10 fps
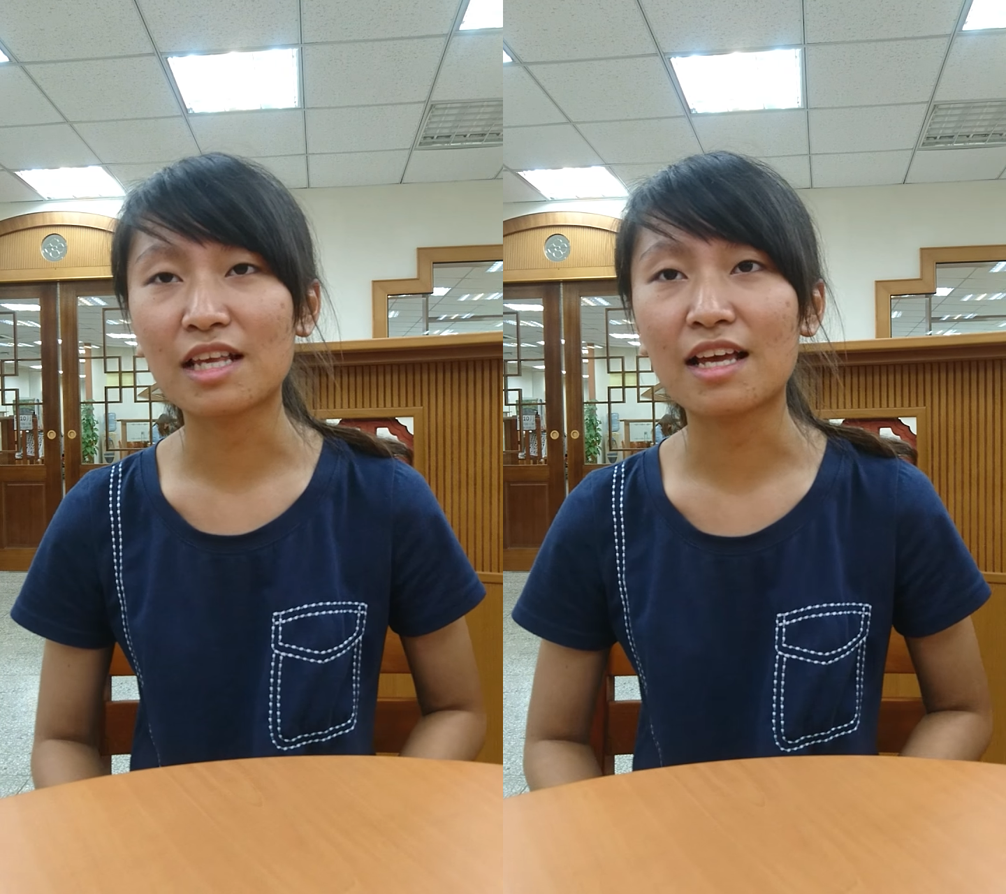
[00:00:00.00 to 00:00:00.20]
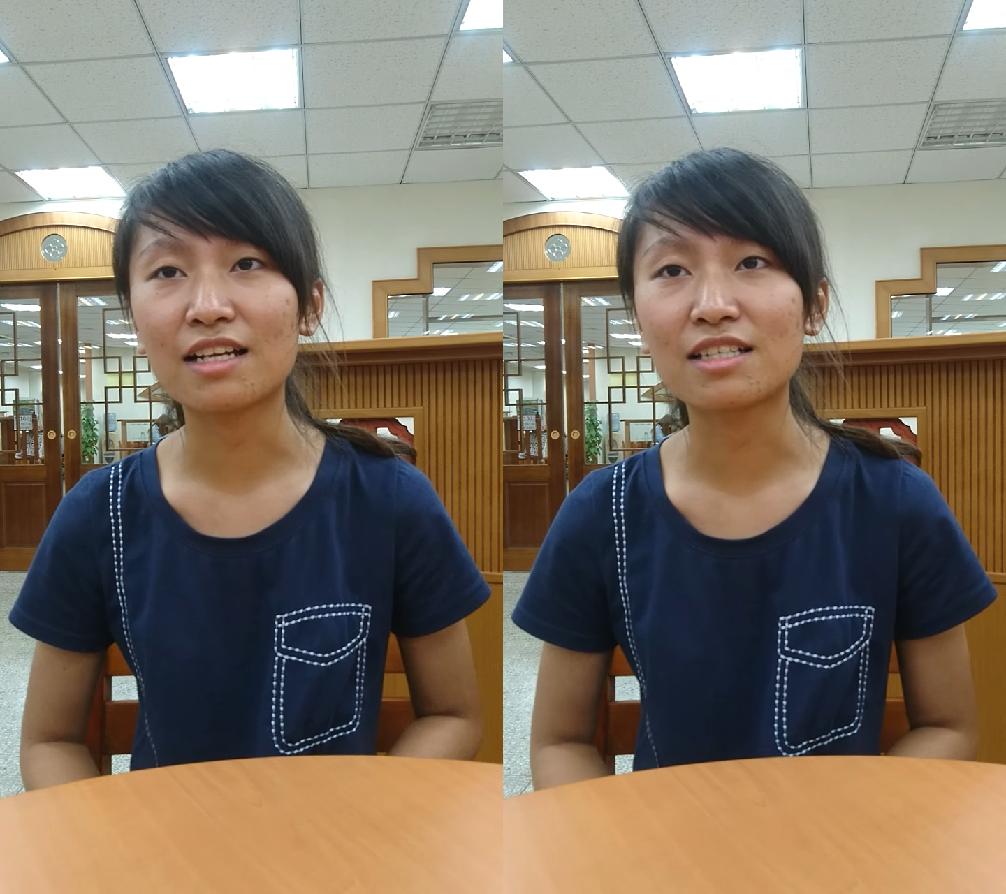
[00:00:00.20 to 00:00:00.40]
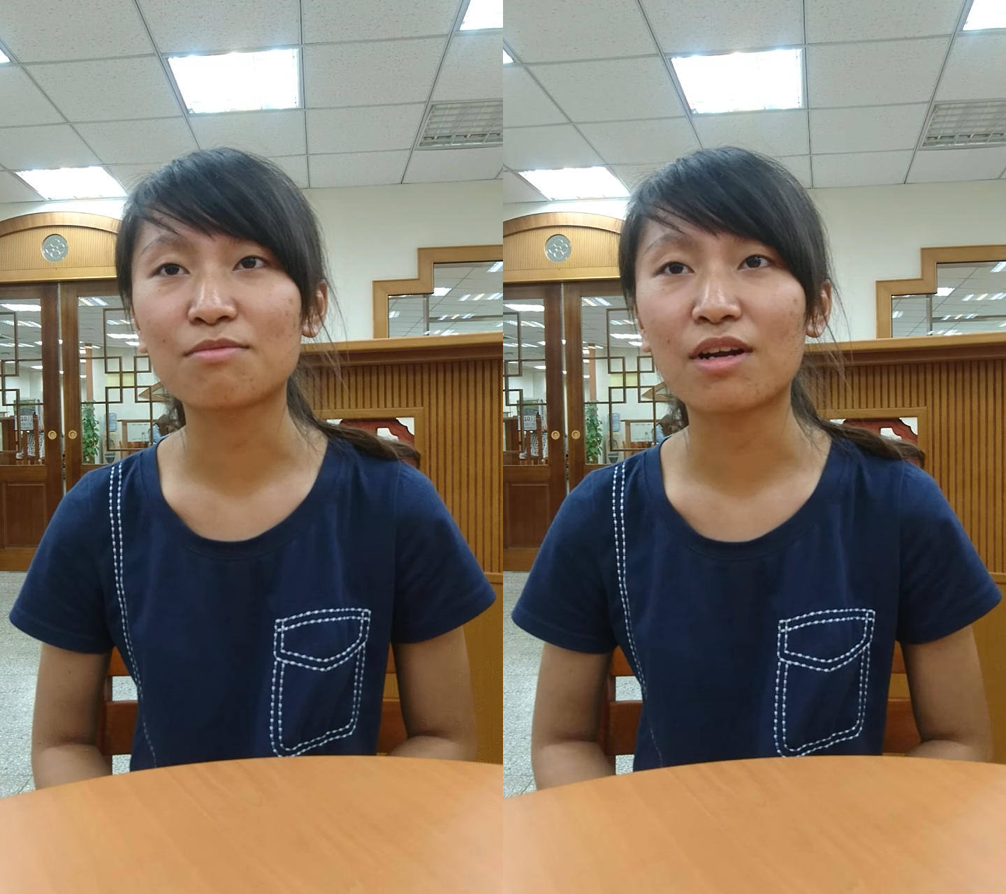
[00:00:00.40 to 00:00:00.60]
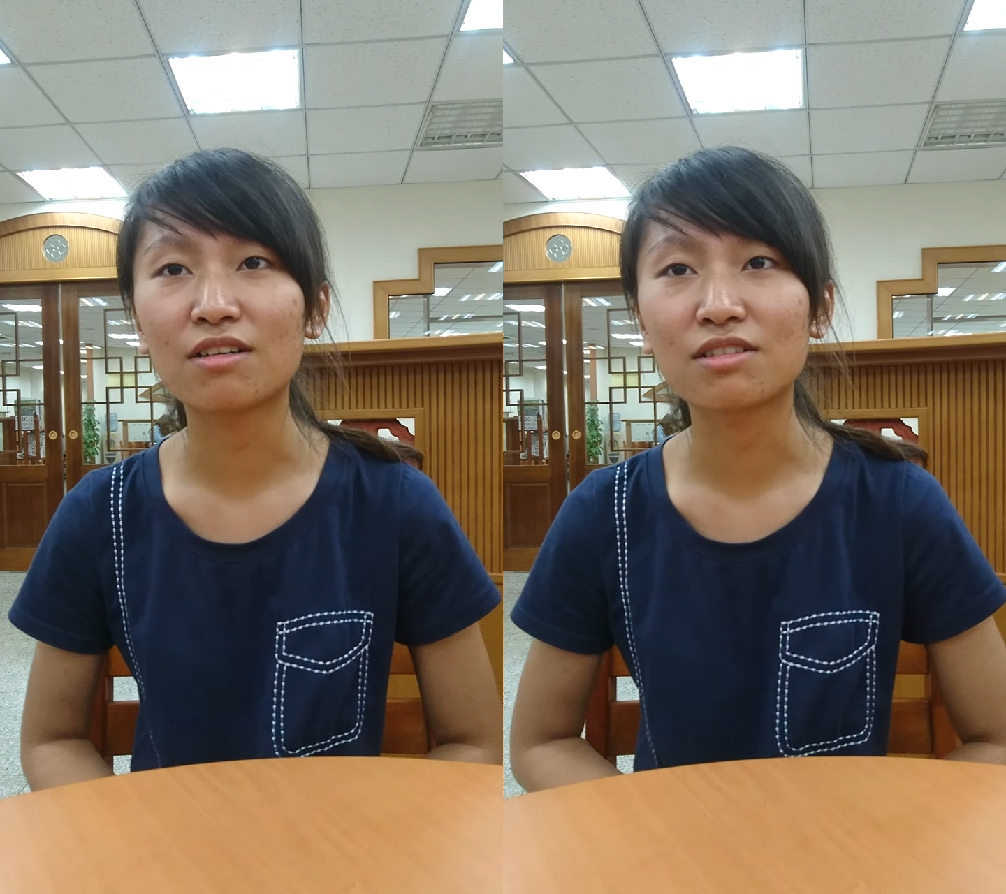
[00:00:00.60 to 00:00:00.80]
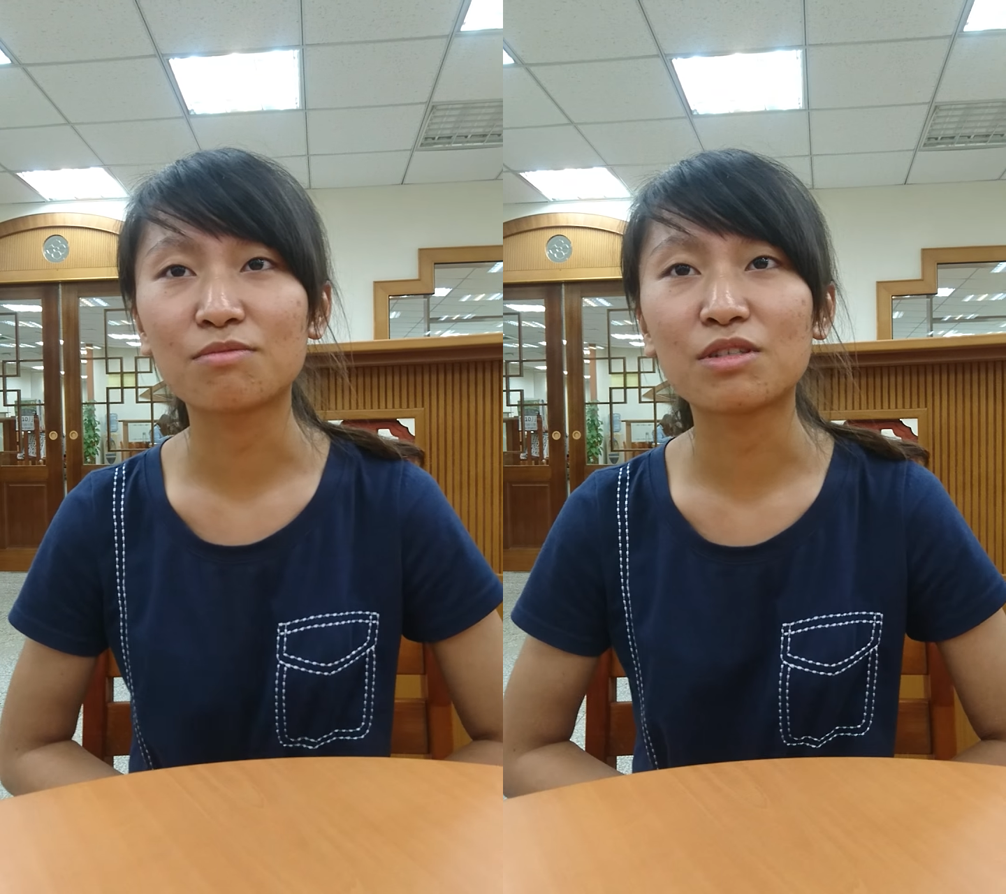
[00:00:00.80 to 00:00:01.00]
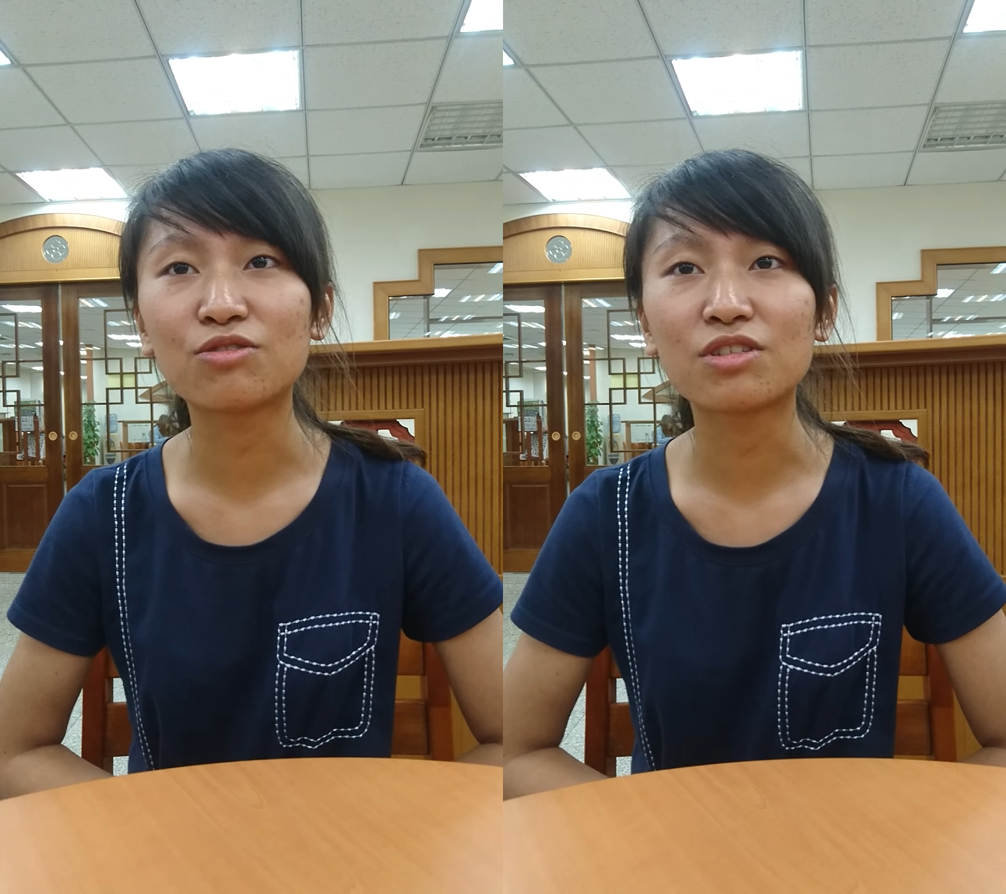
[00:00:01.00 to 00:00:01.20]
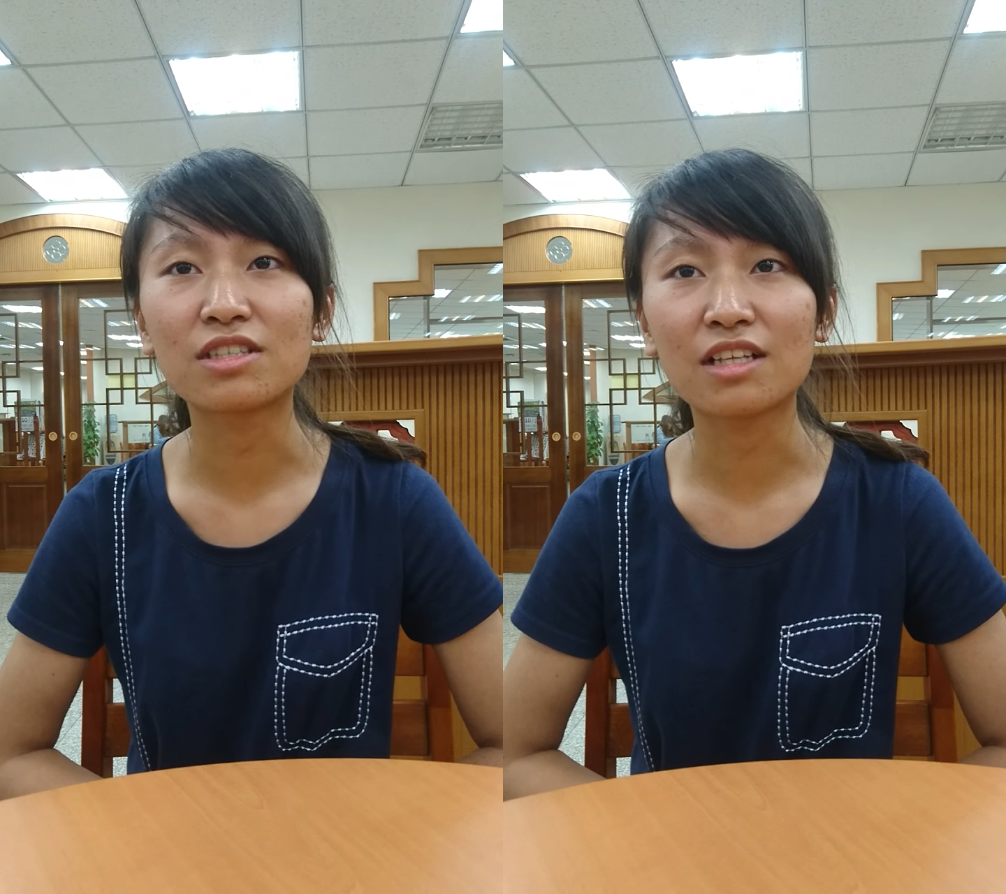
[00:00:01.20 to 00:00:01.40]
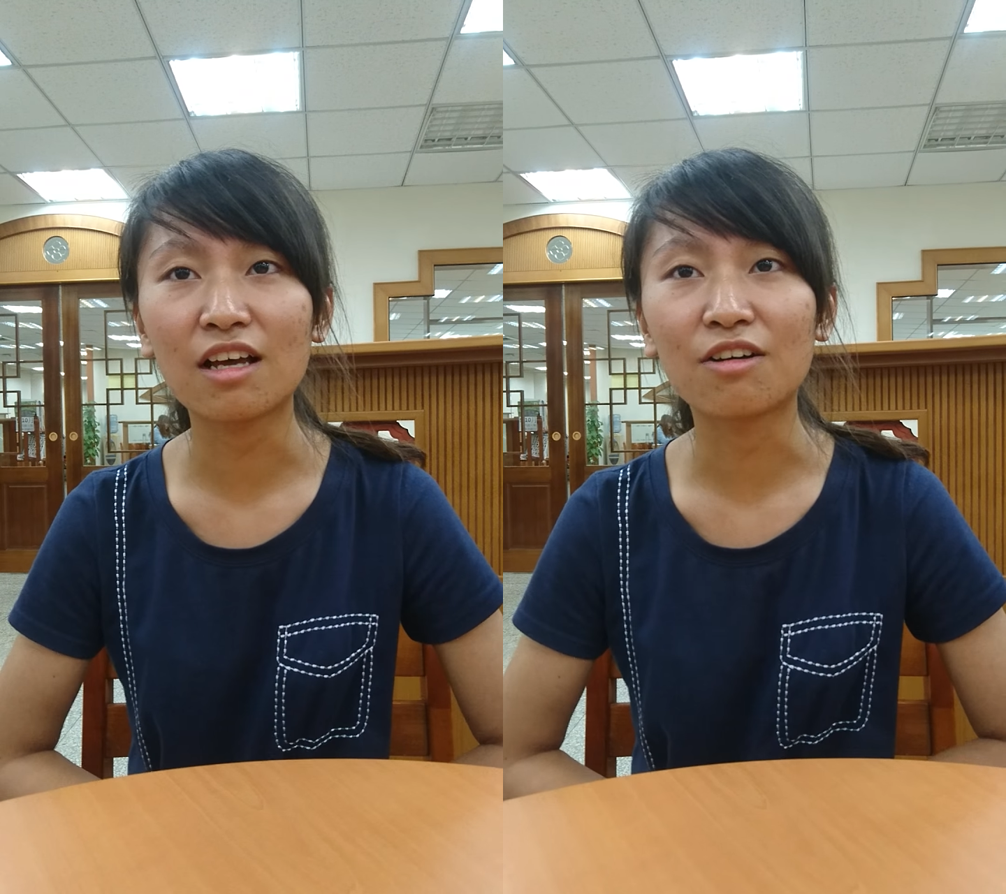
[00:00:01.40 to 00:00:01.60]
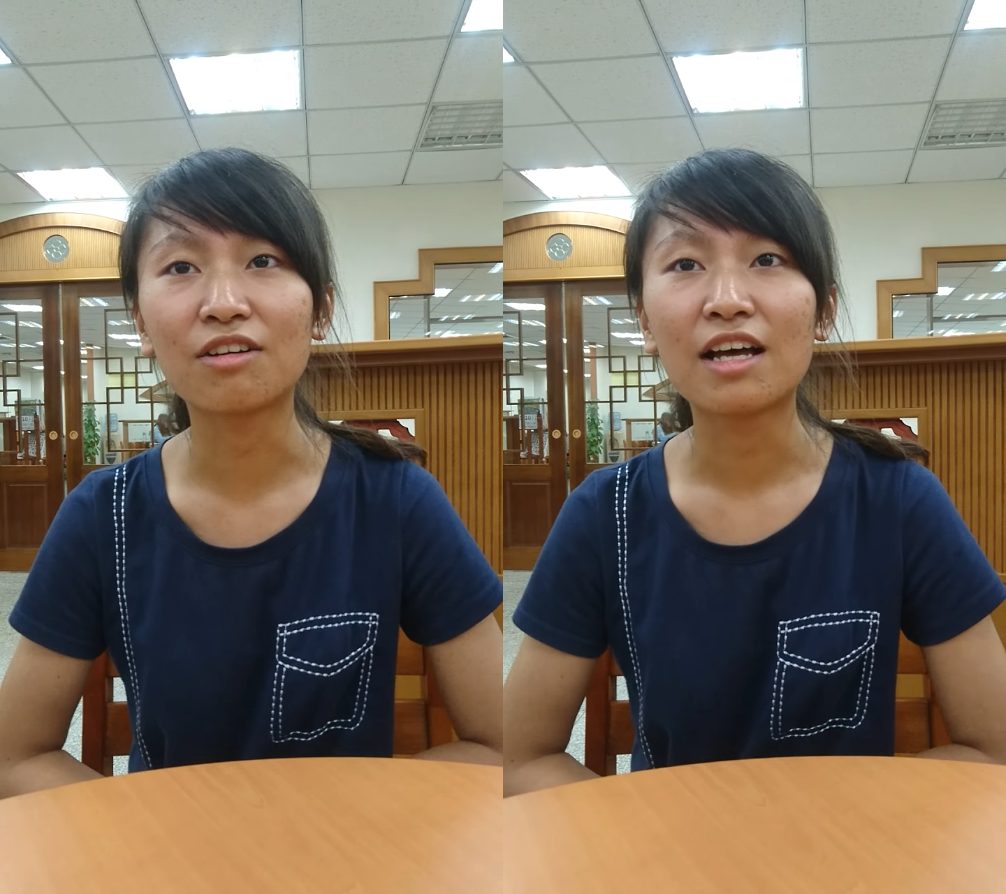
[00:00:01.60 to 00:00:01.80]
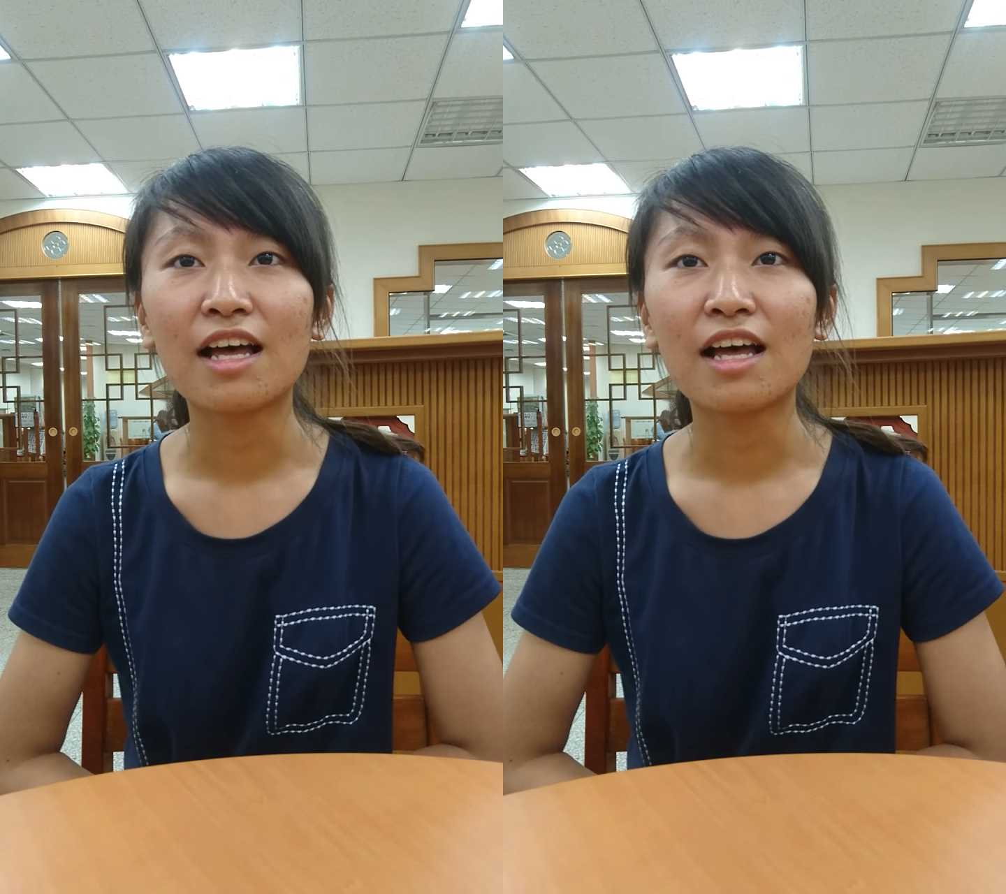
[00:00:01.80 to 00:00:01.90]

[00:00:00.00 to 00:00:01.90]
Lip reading: and its part of speech is now.